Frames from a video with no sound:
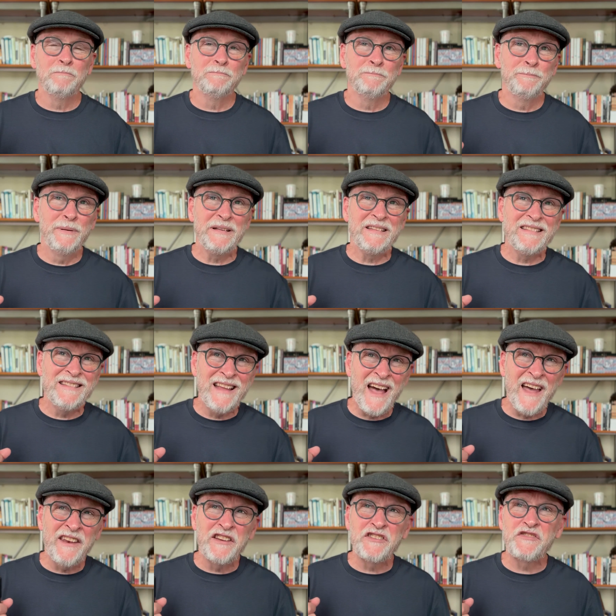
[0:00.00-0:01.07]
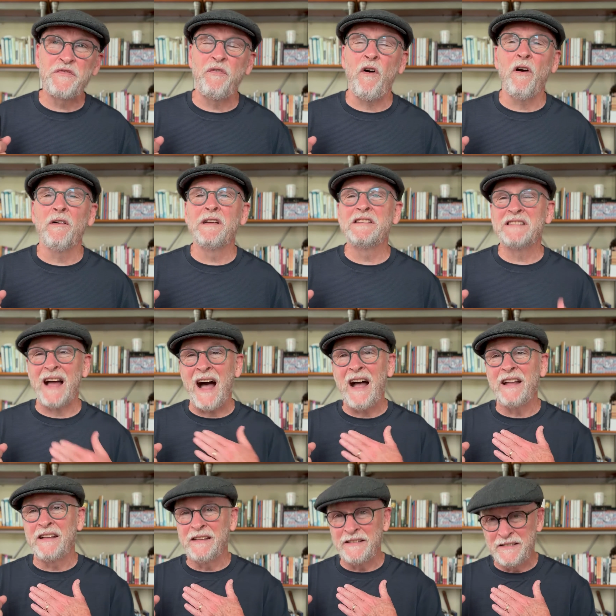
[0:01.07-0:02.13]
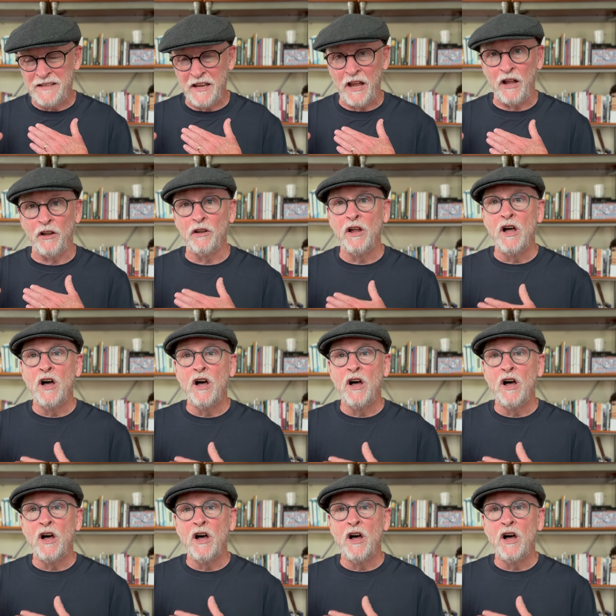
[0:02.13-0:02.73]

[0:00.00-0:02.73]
but none, as far as I could tell,